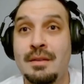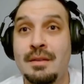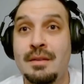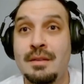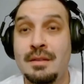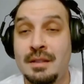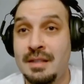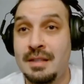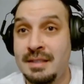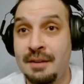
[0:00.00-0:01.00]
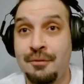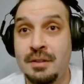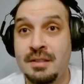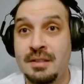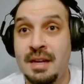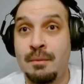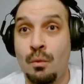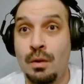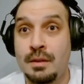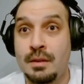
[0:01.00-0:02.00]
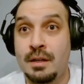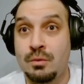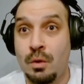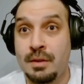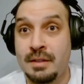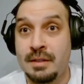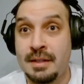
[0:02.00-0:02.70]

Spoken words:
It's a different Sam. I think it's Worthington.